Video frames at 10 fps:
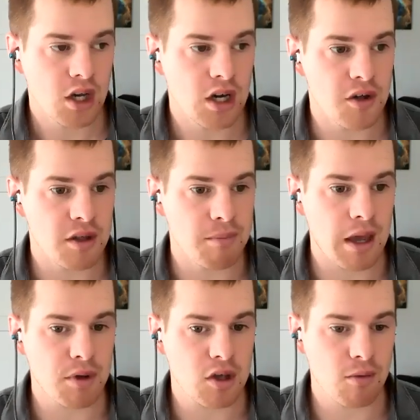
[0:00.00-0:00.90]
And then
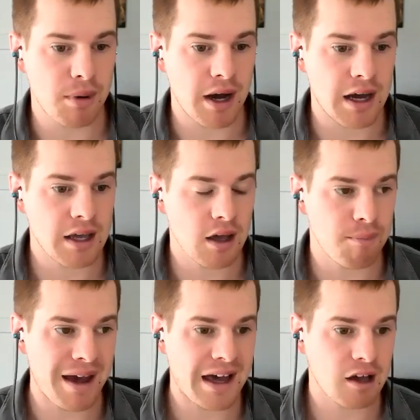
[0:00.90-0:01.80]
maybe you buy a
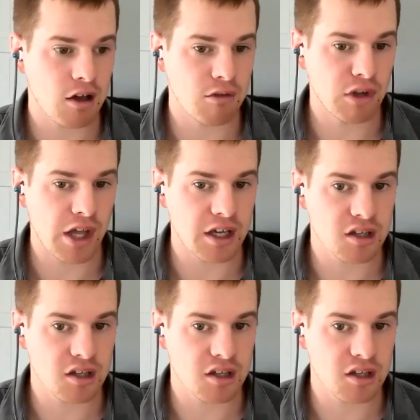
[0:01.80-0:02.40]
bag of like